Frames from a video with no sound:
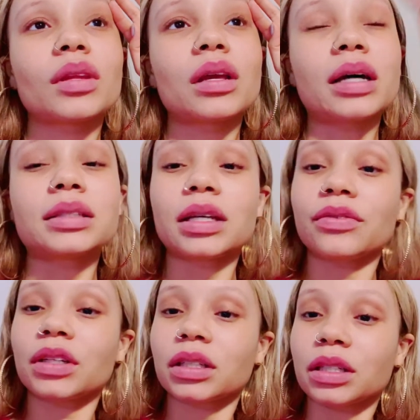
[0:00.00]
I
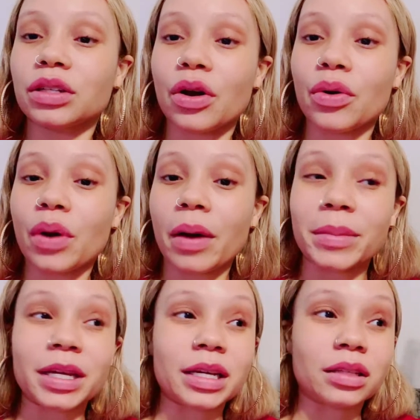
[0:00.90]
definitely know I'm
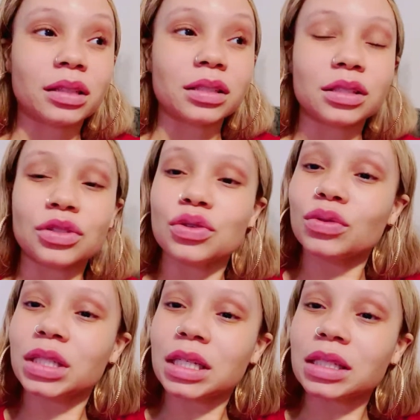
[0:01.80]
in this new
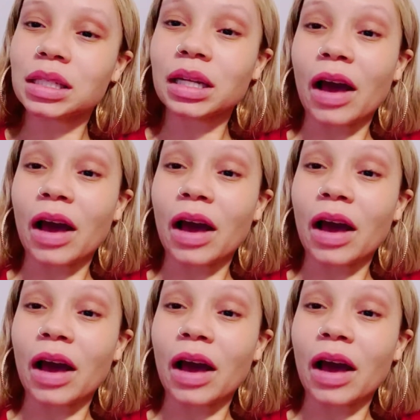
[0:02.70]
season.